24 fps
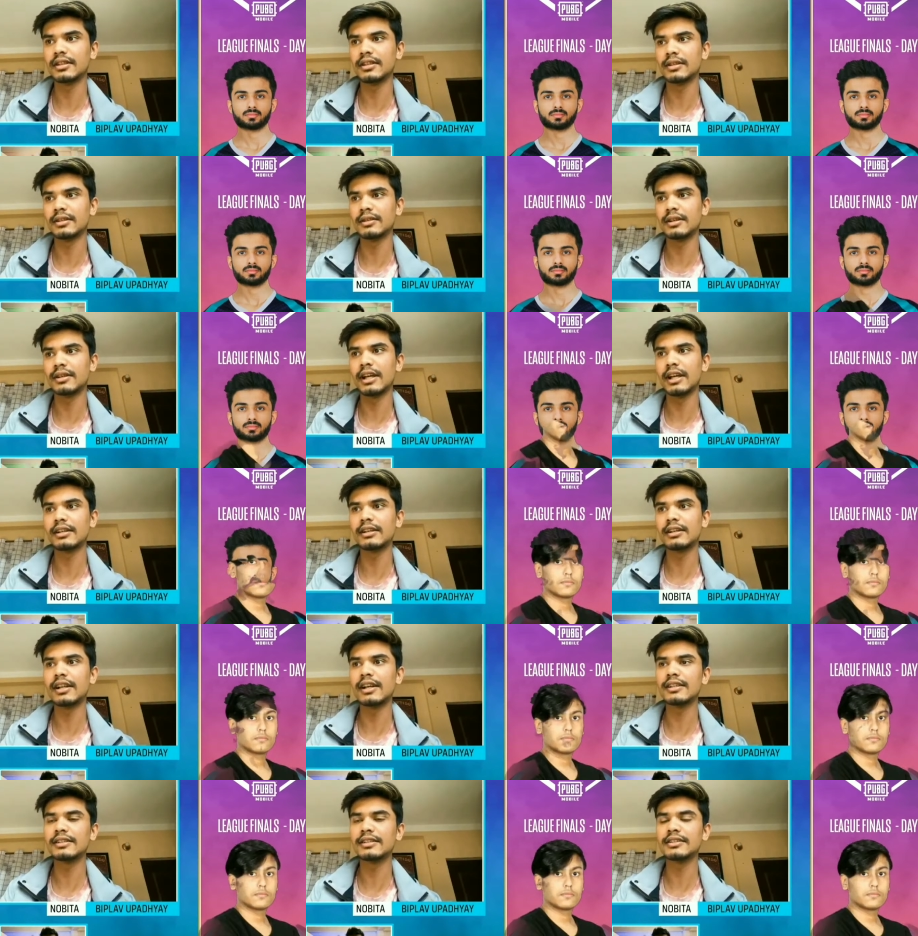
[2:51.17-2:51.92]
Speaker 1: at
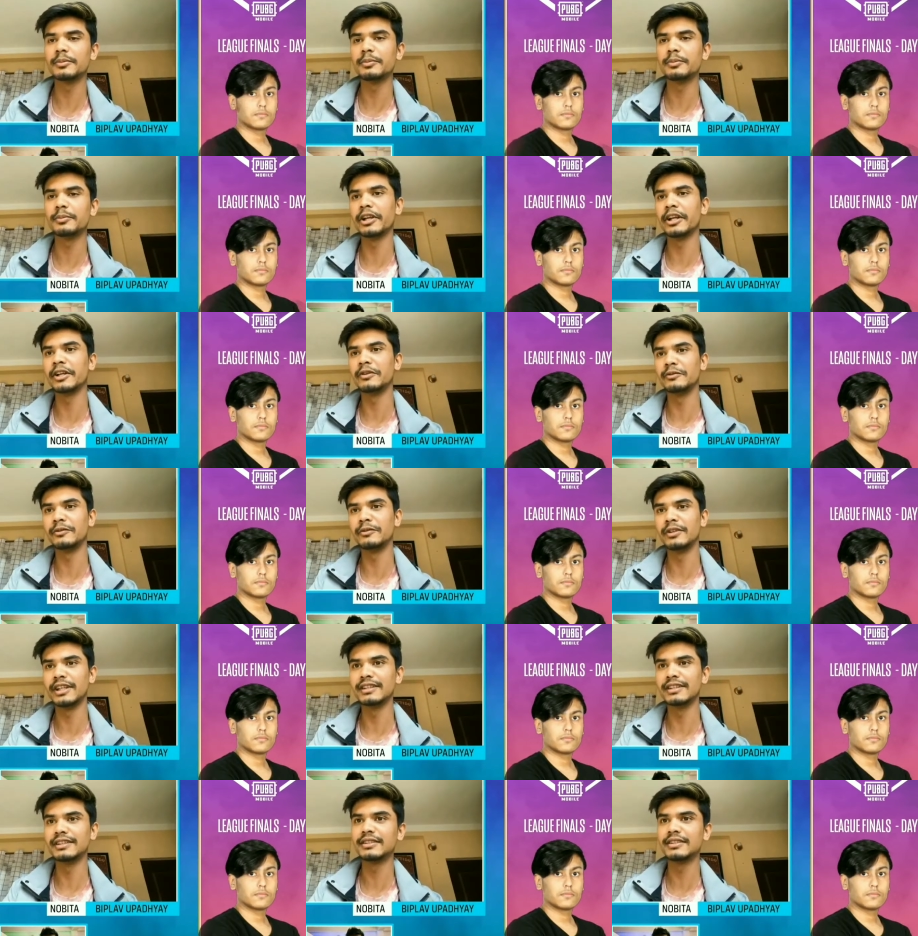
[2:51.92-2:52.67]
last the brain
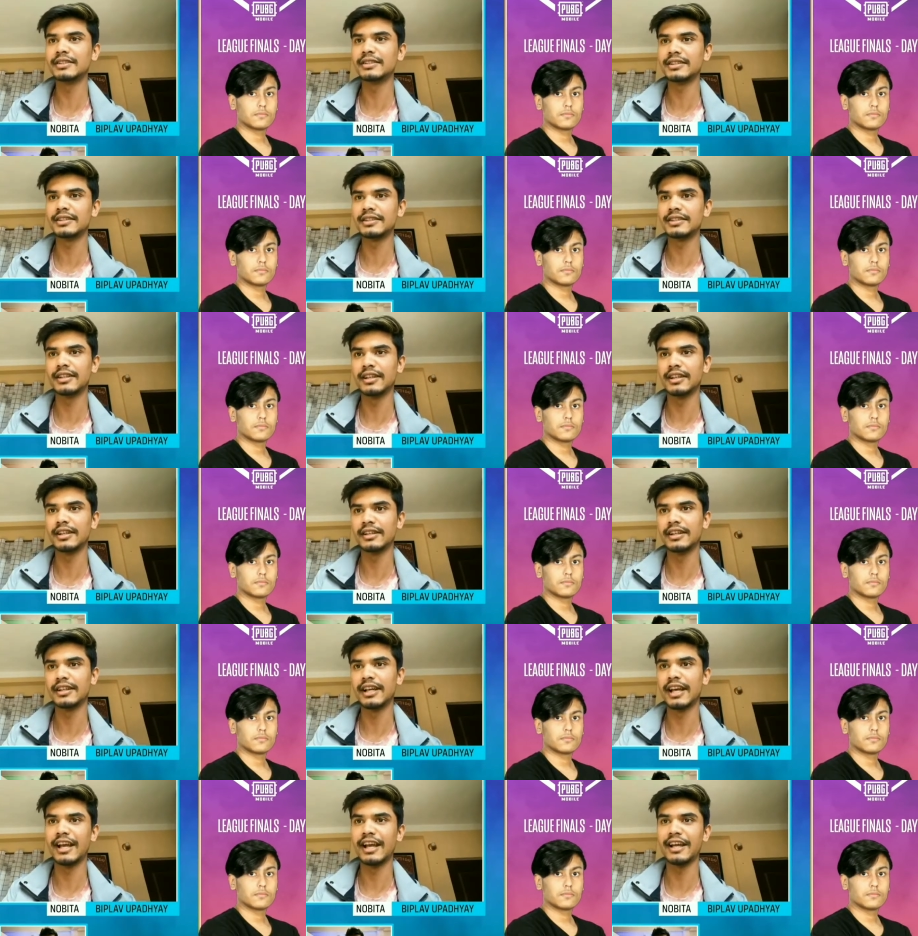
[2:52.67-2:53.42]
wins
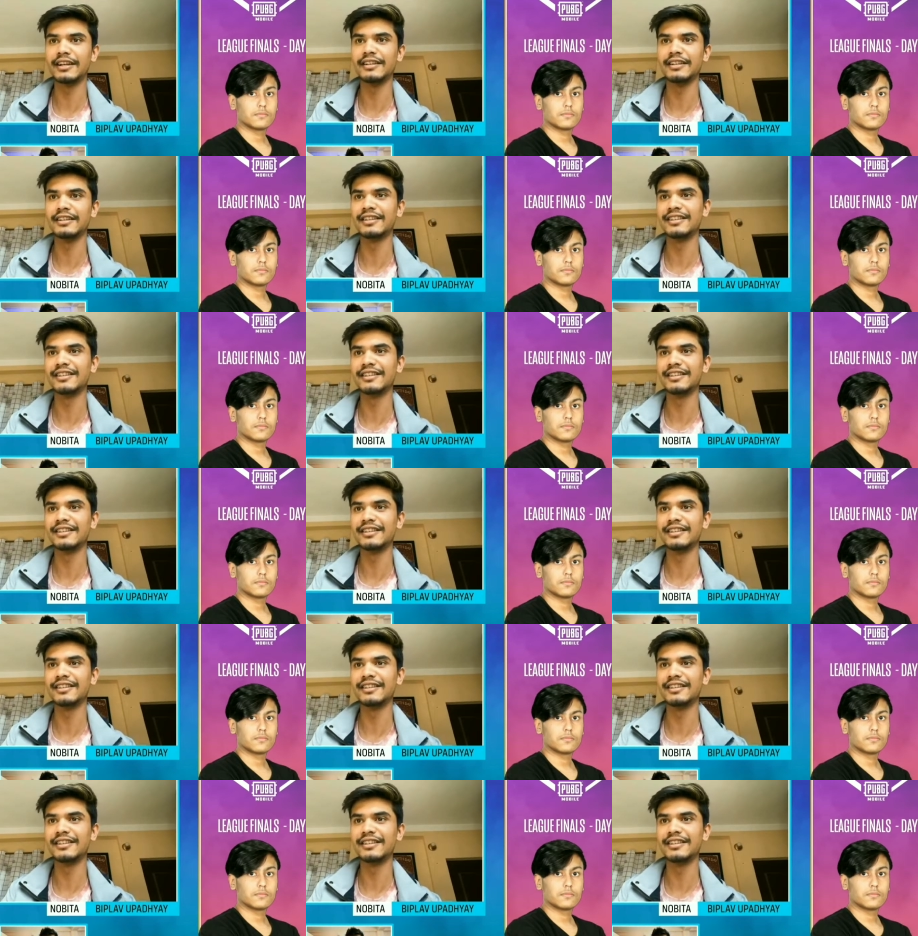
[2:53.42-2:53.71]
the hand,